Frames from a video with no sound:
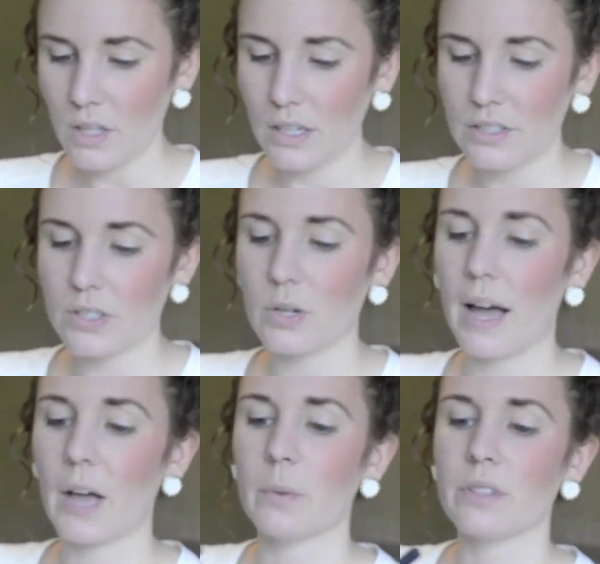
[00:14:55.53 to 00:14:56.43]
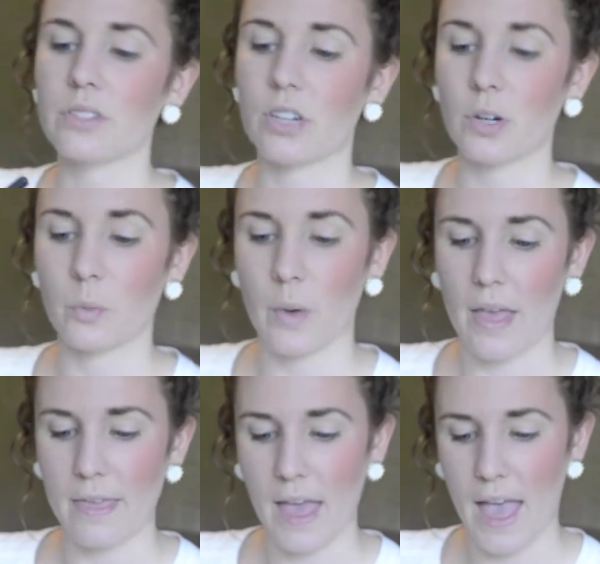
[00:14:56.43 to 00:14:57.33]
And so I will start
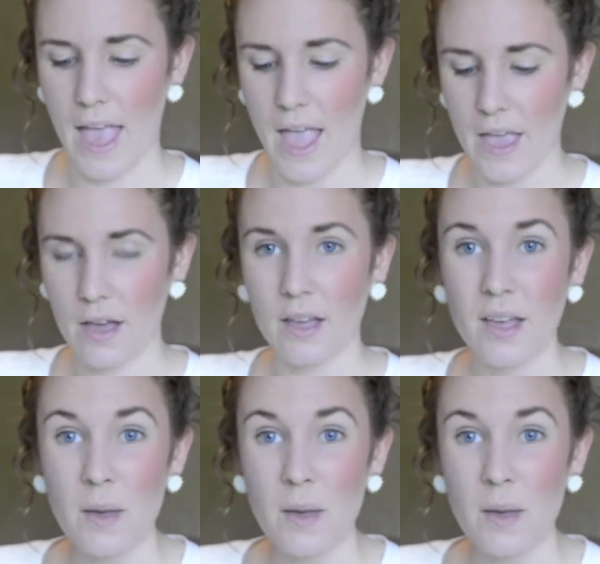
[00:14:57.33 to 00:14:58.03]
with a